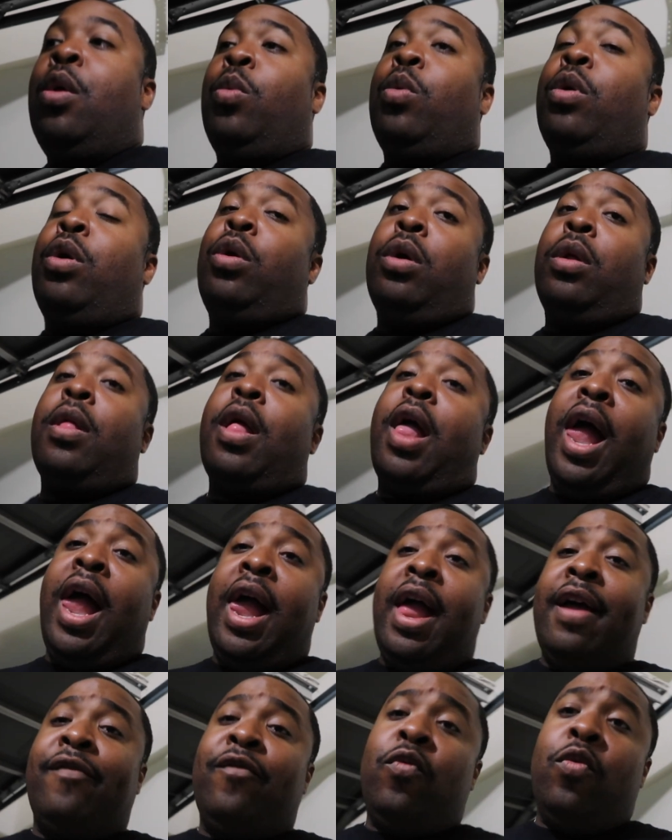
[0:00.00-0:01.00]
Well, I
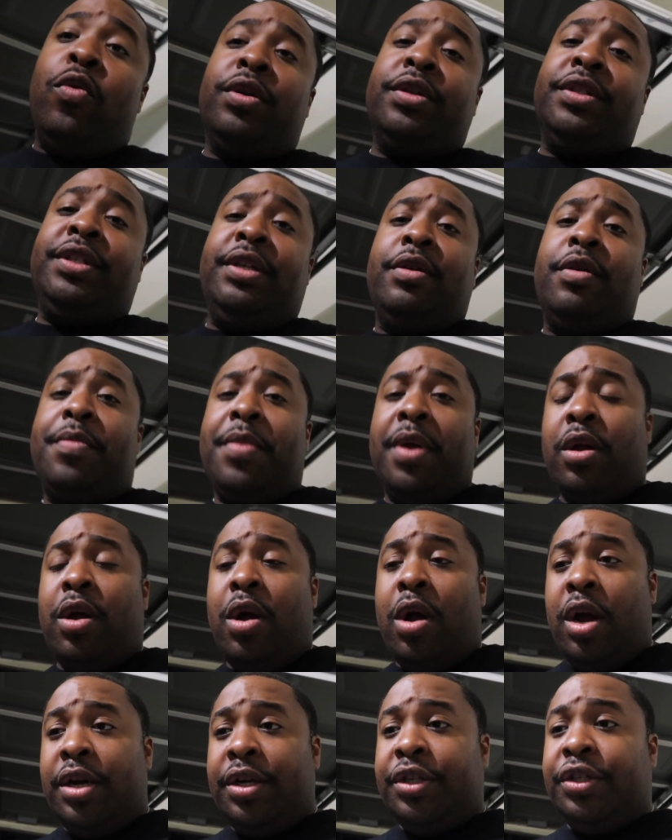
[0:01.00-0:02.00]
have warranty on my
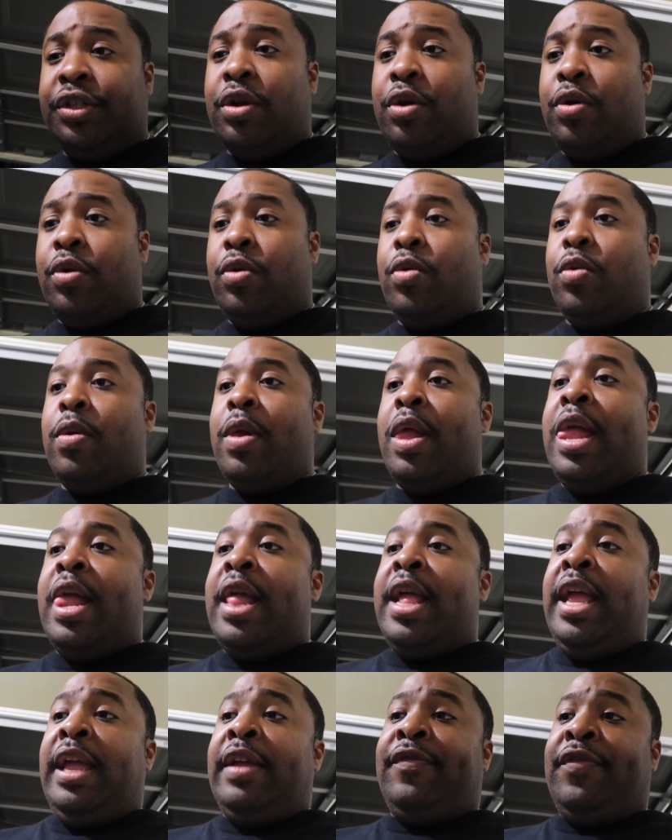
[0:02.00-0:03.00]
car, so
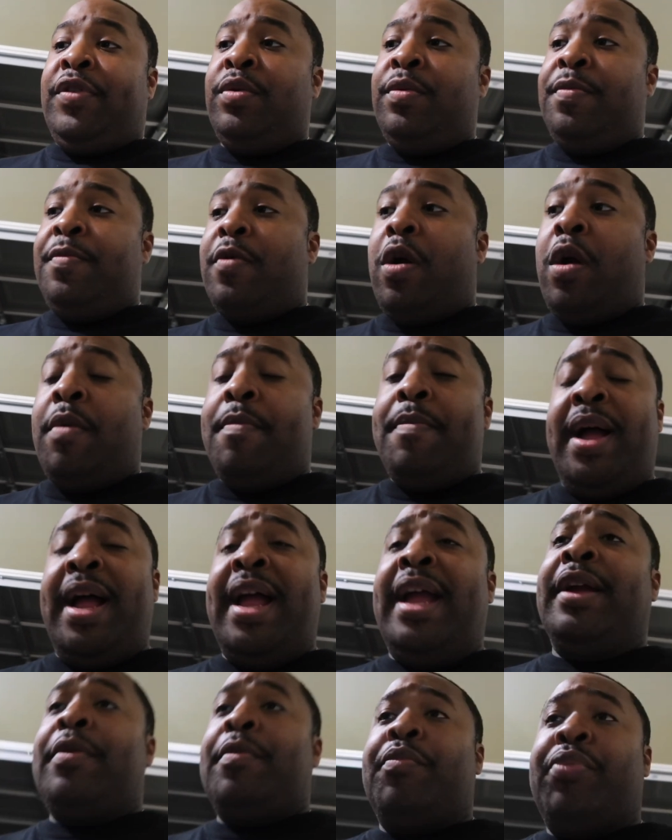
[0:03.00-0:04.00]
if you are
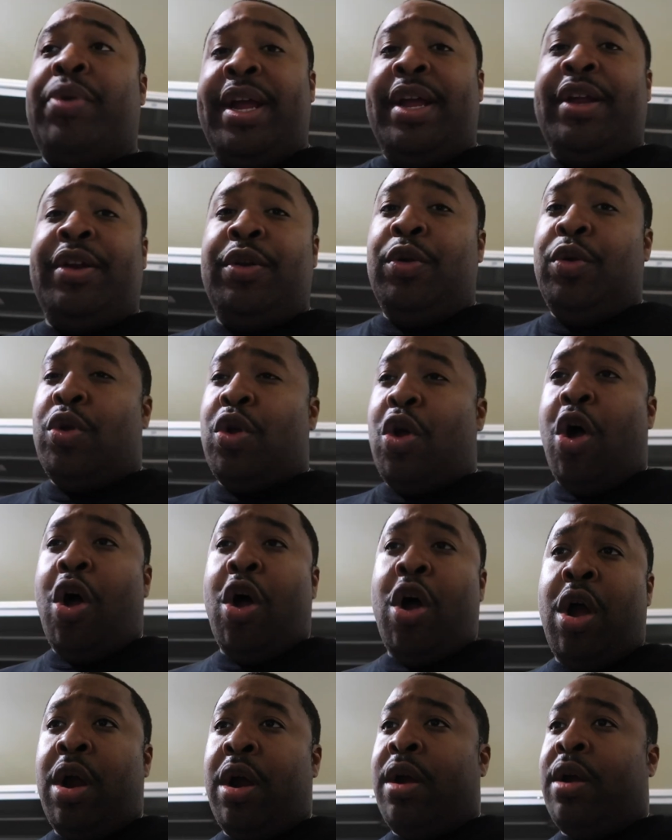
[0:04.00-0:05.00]
buying a brand new
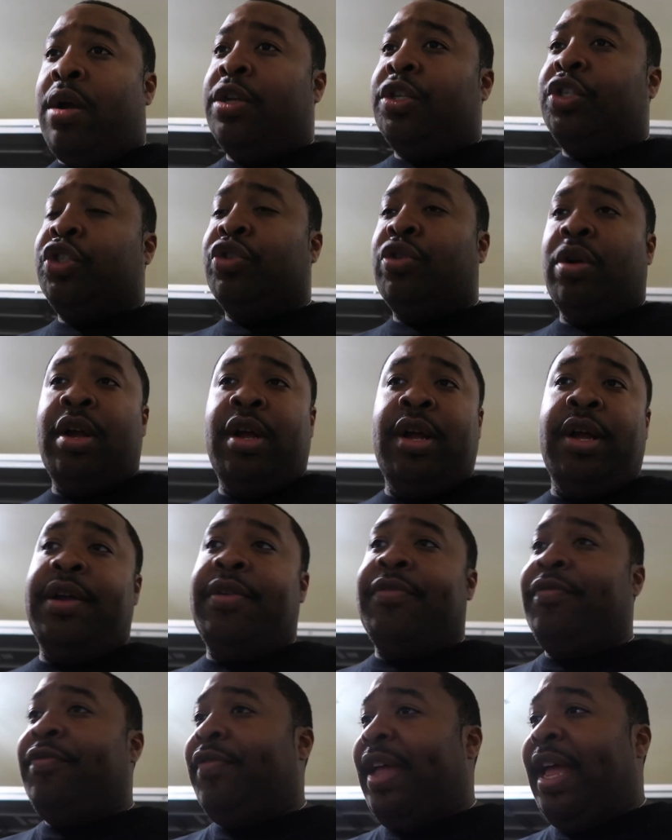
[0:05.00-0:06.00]
car,
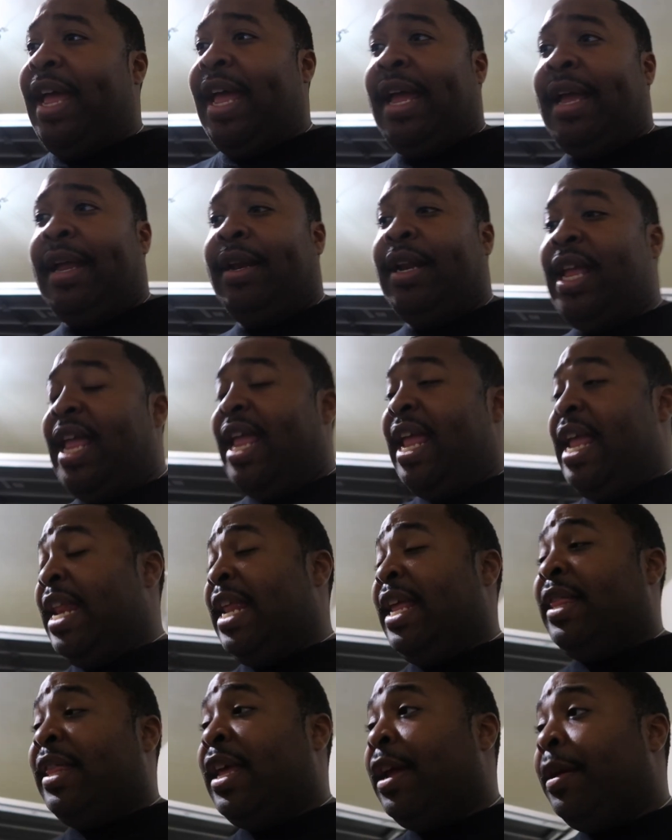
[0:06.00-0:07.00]
truck, van,
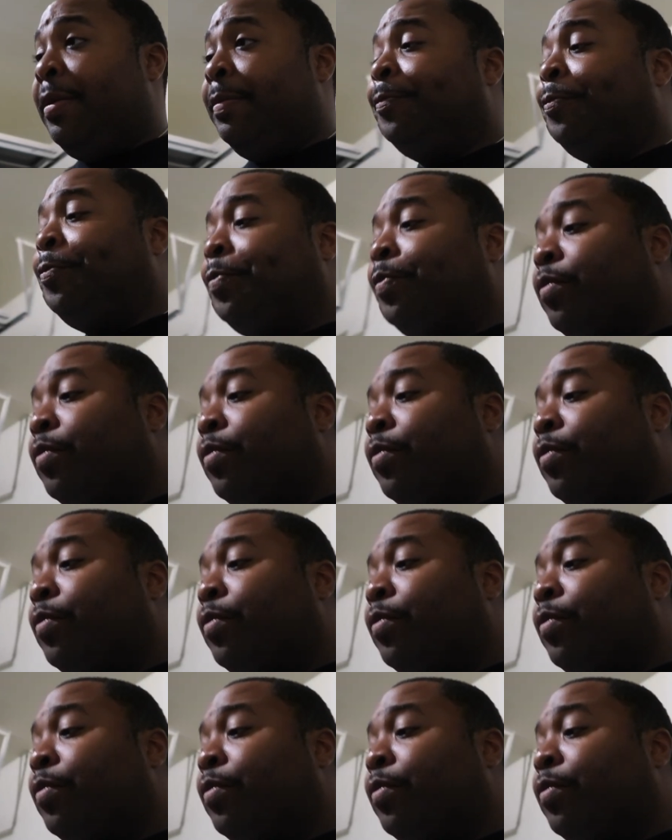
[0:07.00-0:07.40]
anything,